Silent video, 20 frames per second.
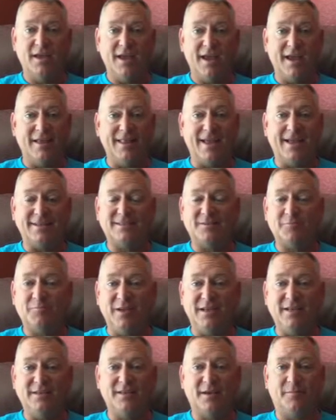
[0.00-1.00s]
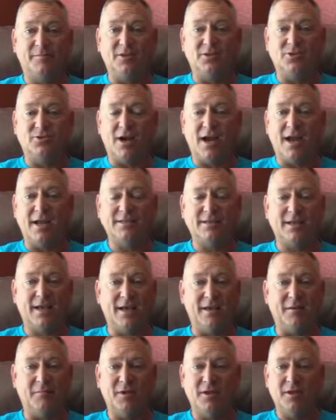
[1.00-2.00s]
and that speeds up the dry
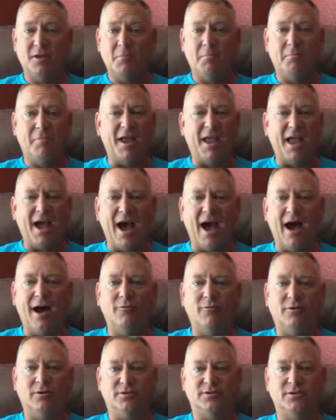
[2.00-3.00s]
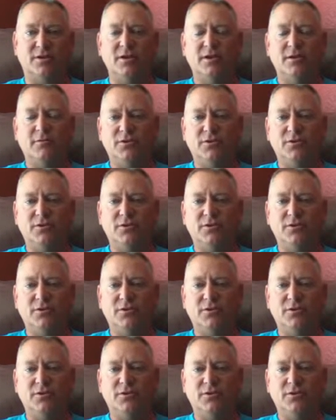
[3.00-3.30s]
time by hours.